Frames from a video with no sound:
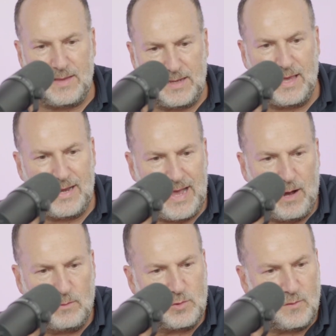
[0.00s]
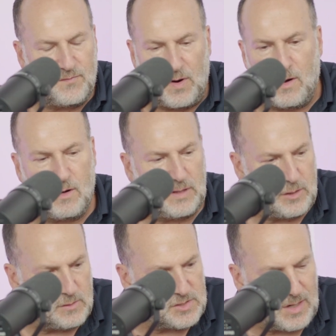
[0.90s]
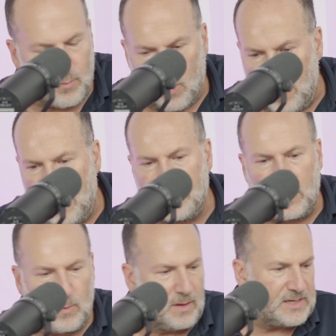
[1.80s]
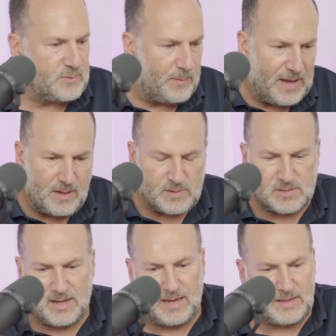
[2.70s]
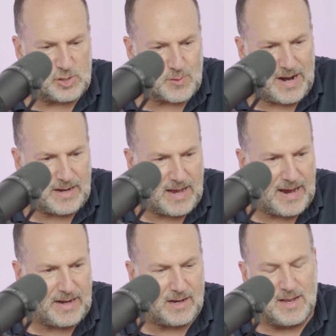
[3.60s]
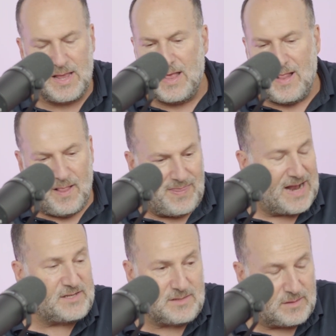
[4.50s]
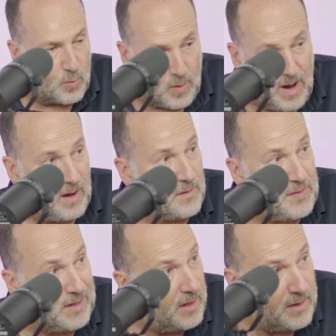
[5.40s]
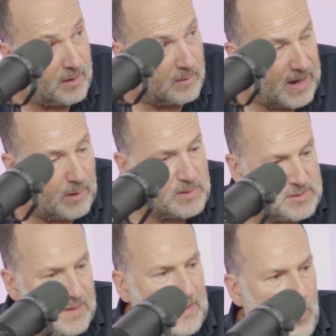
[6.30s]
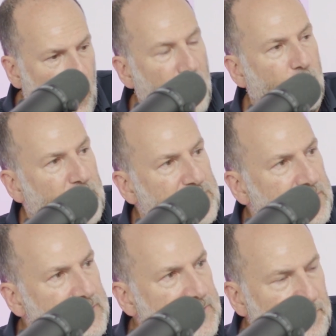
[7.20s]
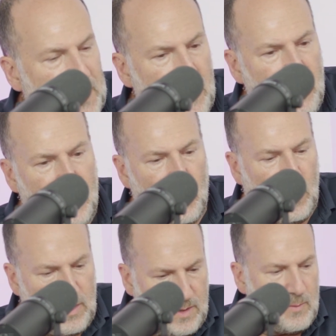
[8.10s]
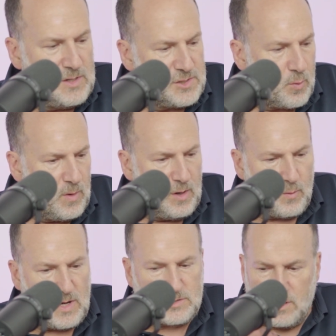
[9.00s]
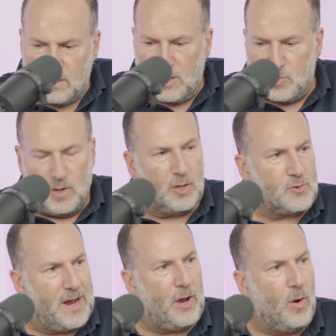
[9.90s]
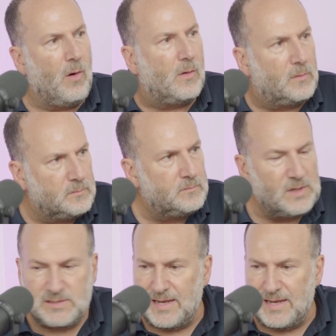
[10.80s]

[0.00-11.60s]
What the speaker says: they get out too far, they do something wrong, and they realize we made a mistake, they try to hide it. That's the wrong thing to do. I was in the oil business where there is a real risk. You're going to drill a dry hole. It's